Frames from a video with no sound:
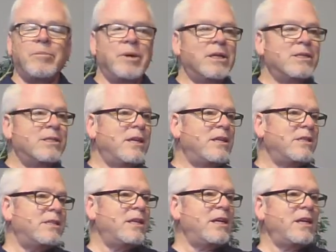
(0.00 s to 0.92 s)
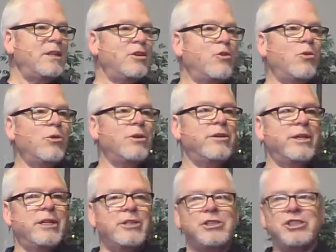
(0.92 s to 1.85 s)
because there sitting in the corner
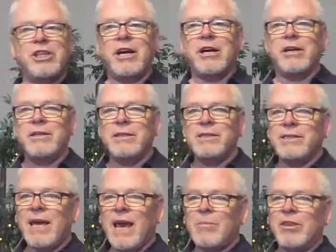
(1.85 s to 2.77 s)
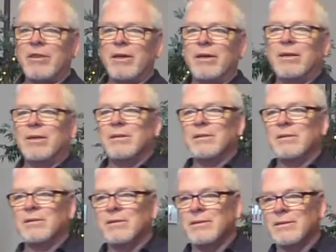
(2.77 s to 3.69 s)
in her chair is Tabitha.
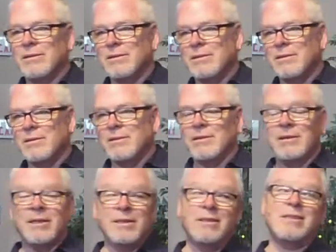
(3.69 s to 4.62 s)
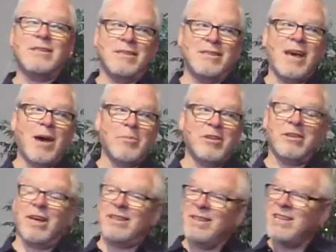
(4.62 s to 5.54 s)
This is
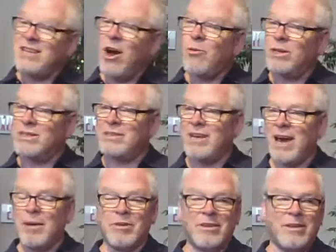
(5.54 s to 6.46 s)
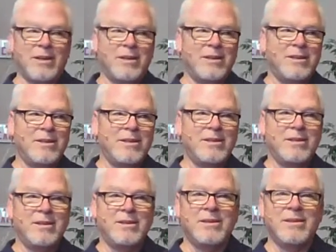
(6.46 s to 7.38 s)
Tabitha, and they know it's Tabitha
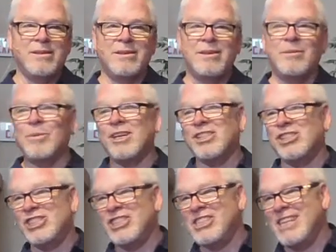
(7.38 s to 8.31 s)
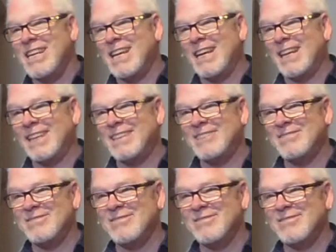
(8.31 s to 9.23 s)
because she's knitting.
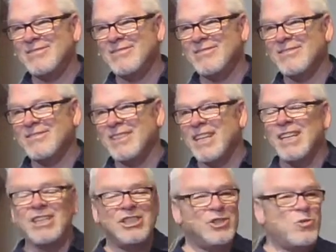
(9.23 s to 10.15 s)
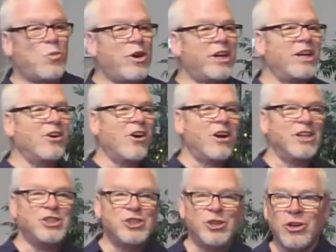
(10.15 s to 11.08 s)
She's working on a
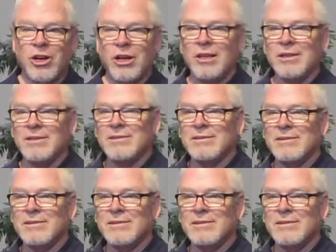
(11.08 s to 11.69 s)
shawl.